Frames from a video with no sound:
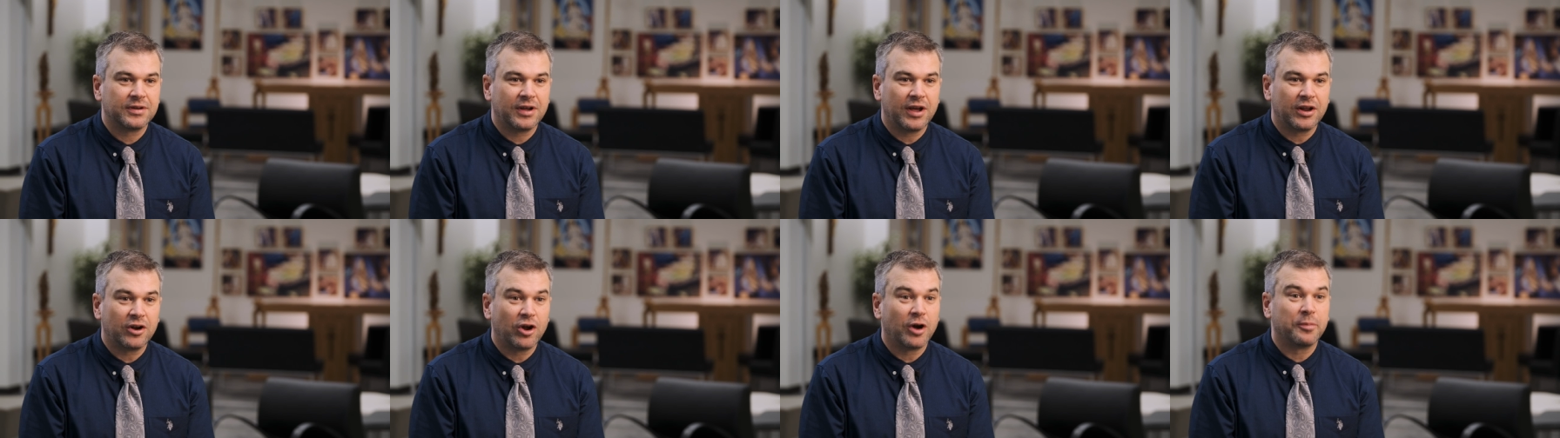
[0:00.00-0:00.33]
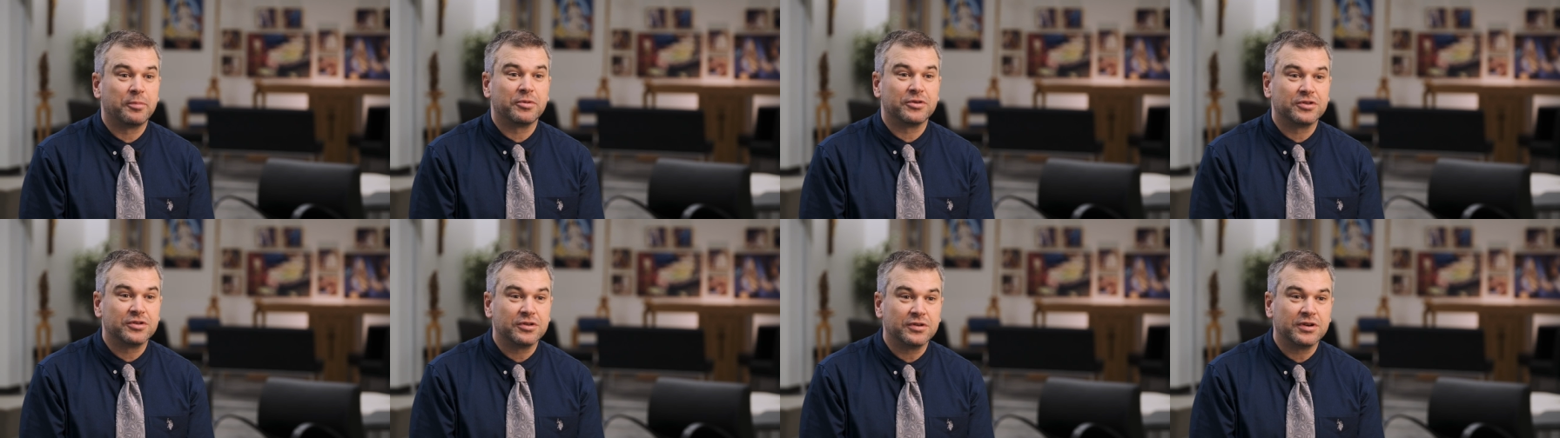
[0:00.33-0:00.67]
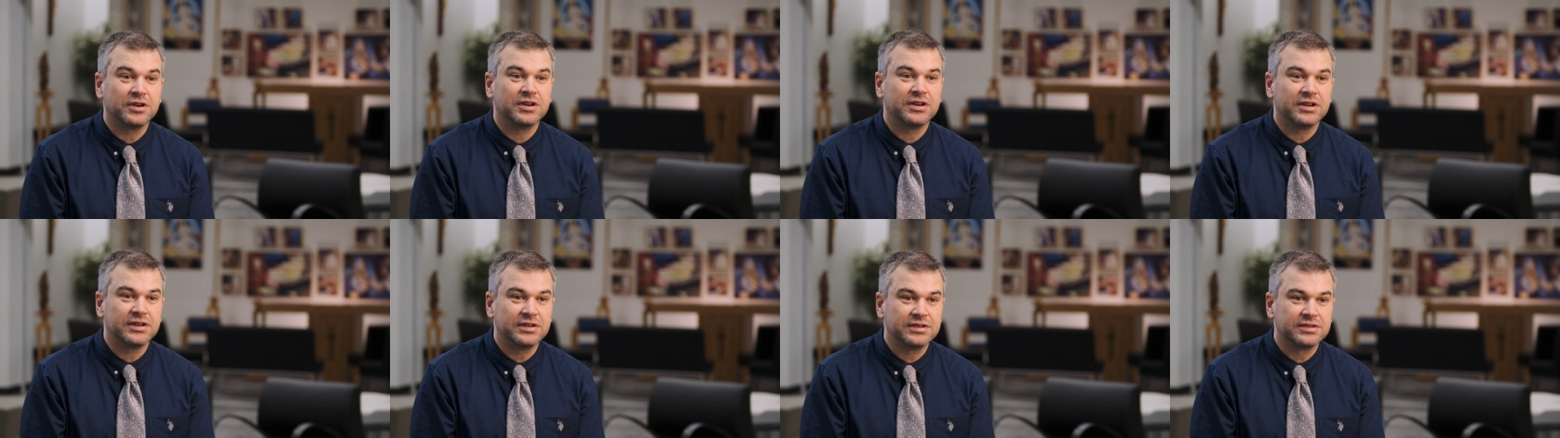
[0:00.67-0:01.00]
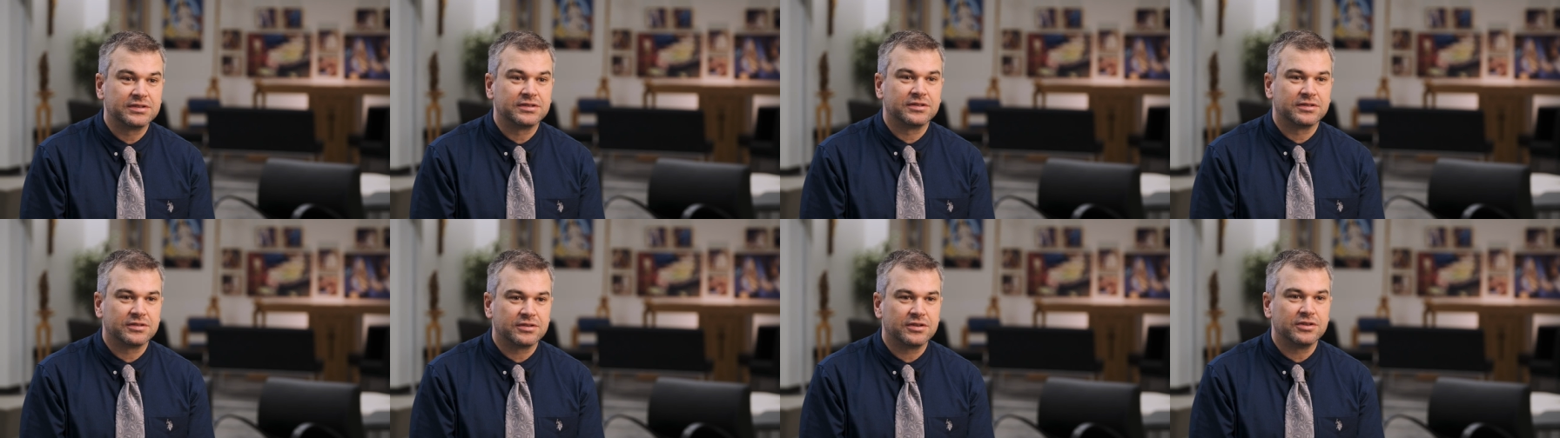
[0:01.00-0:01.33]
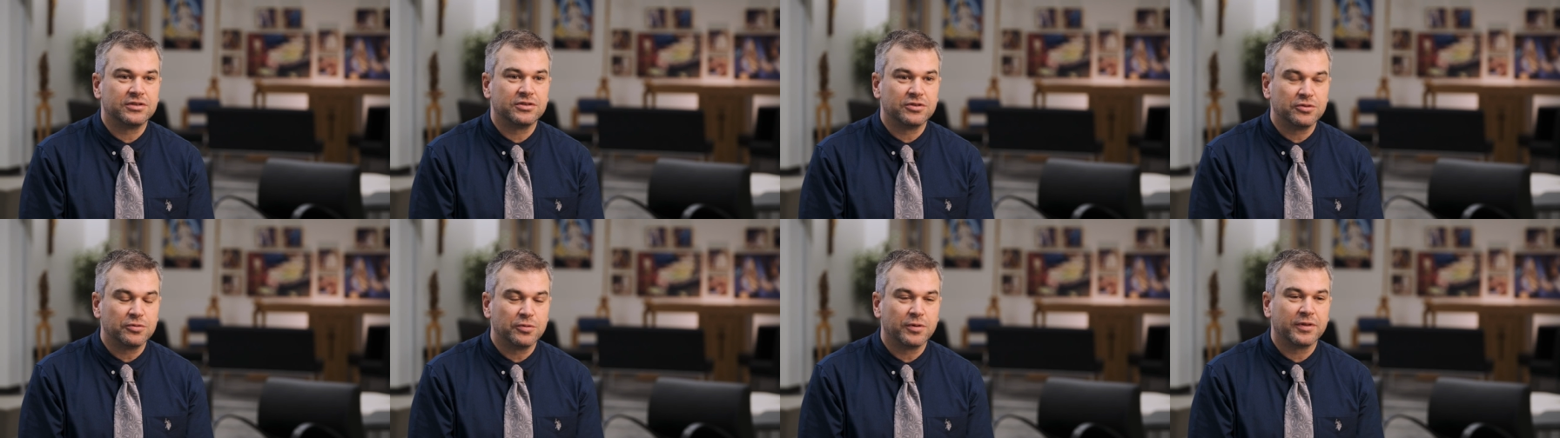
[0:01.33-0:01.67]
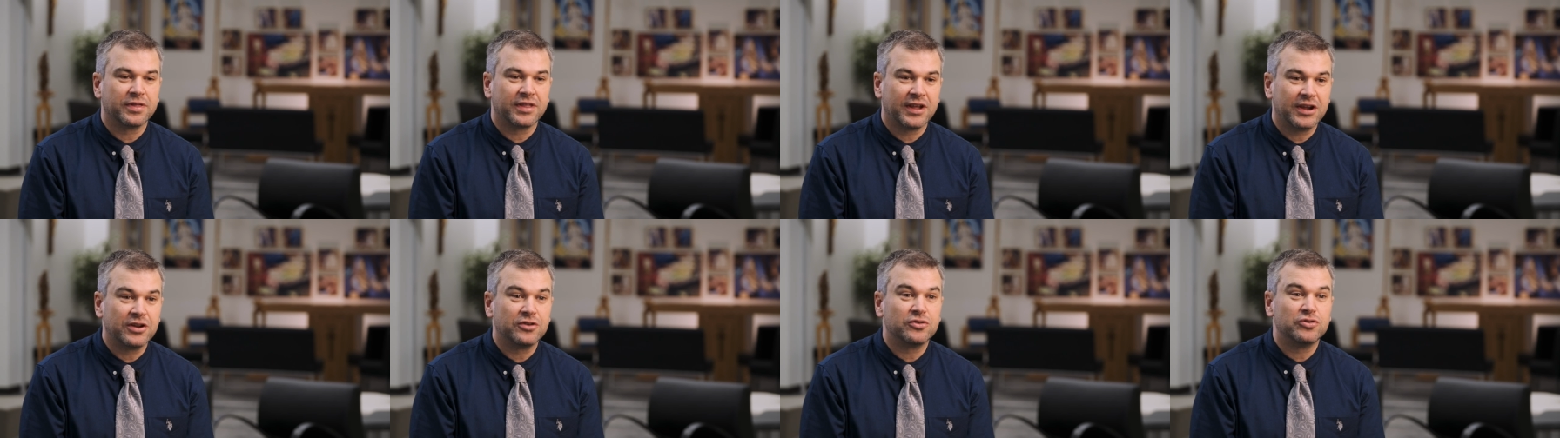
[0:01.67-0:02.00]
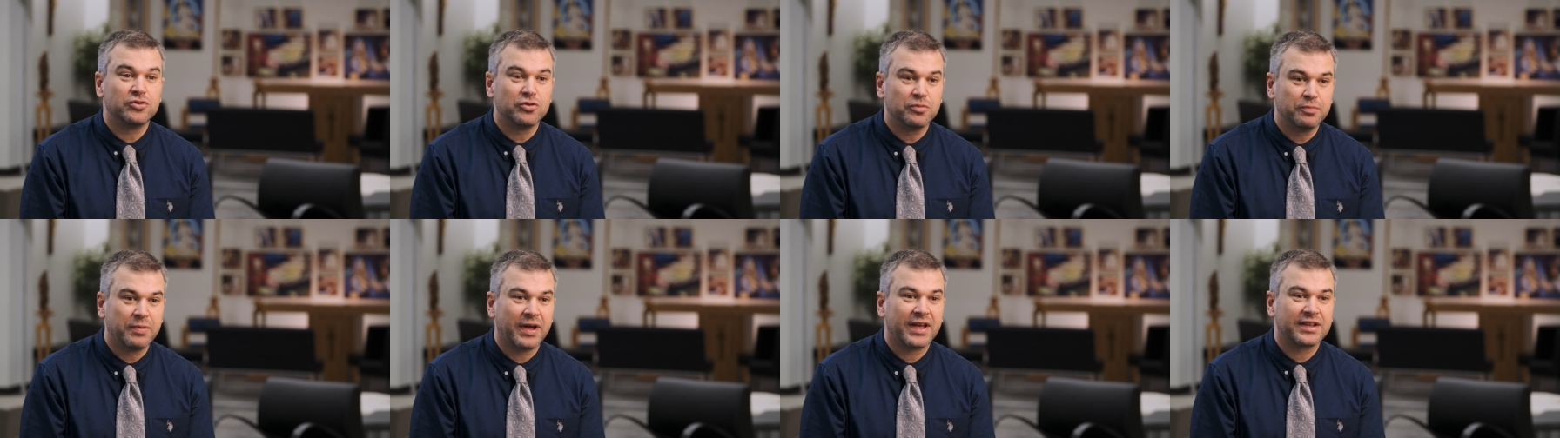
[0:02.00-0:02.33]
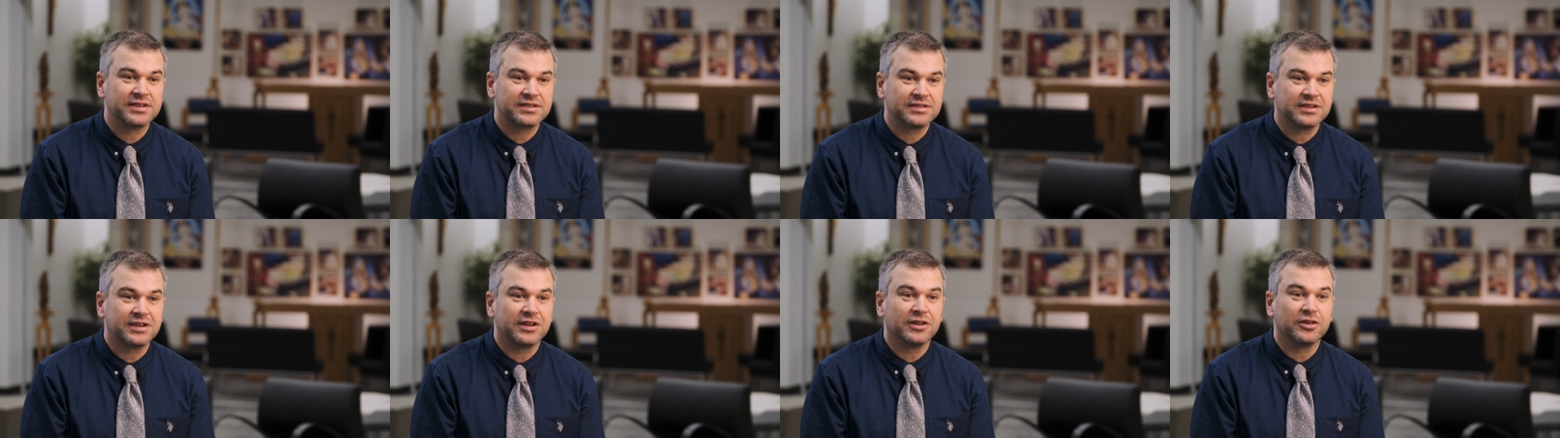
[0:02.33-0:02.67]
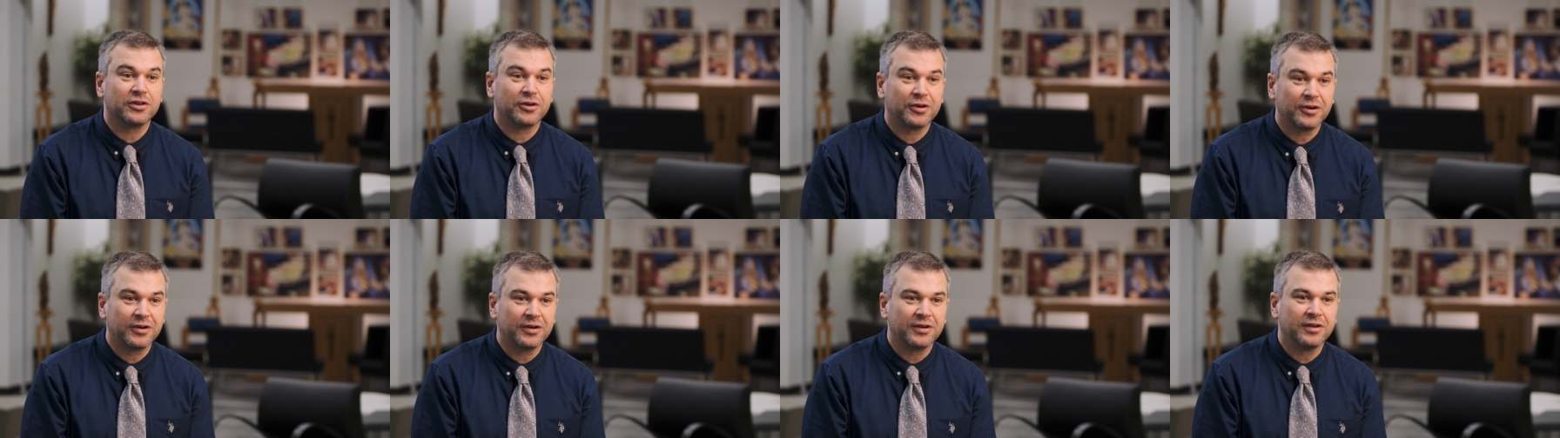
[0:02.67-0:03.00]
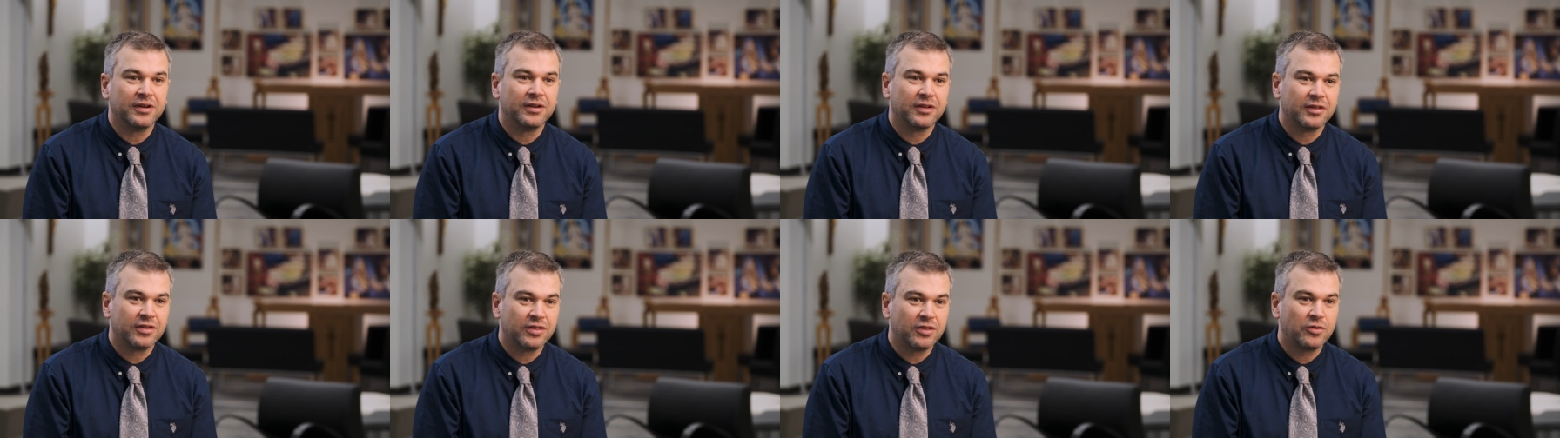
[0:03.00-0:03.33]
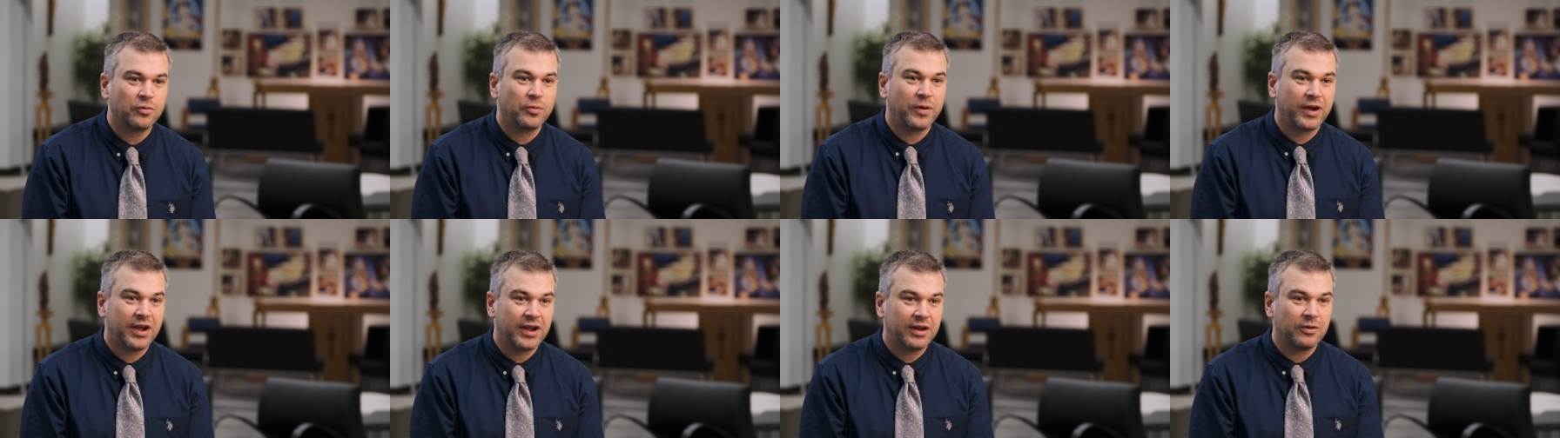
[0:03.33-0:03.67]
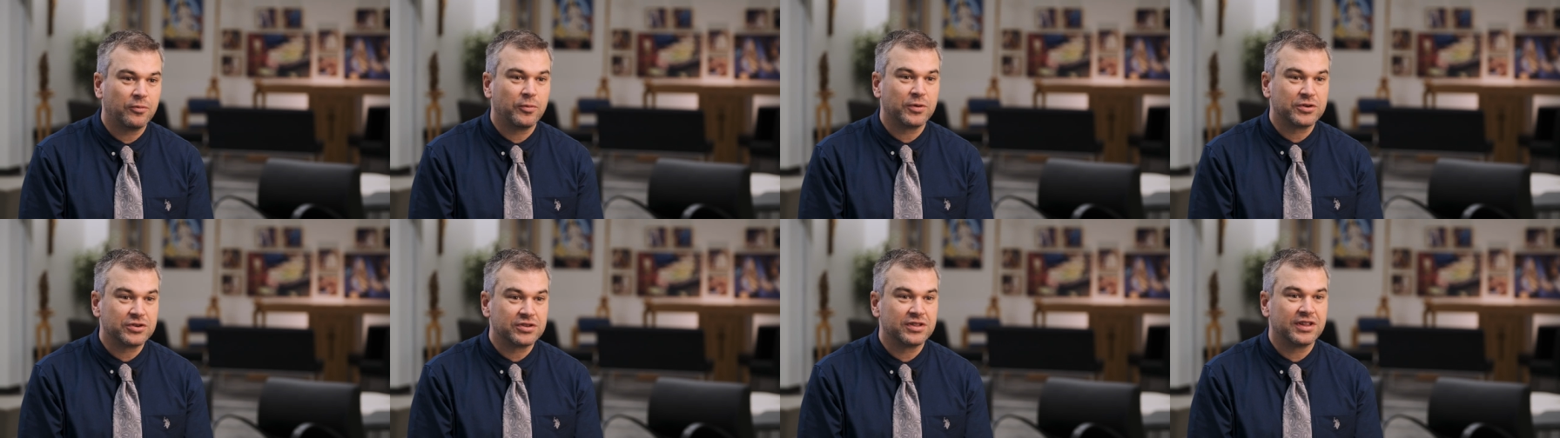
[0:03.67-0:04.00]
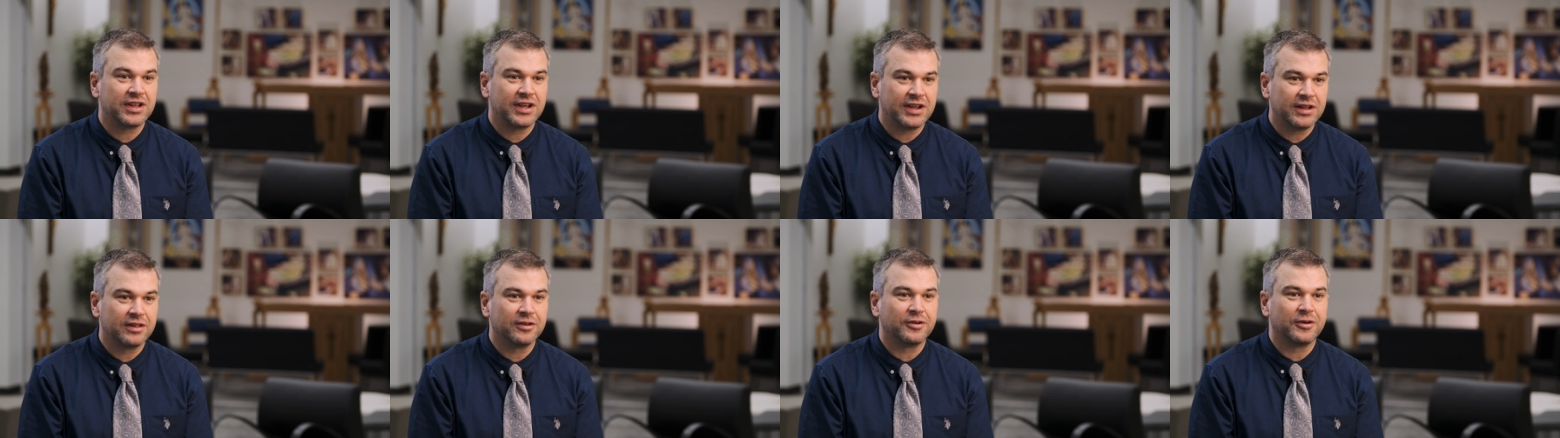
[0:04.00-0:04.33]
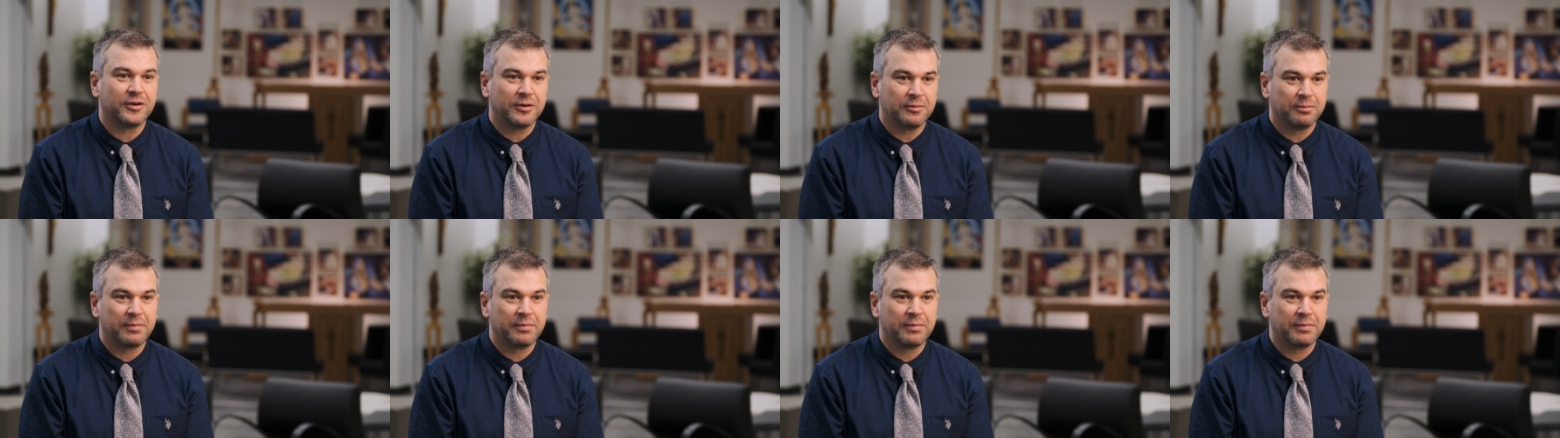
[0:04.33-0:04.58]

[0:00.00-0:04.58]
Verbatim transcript: and opportunities to do what they do best and learn the way in which they learn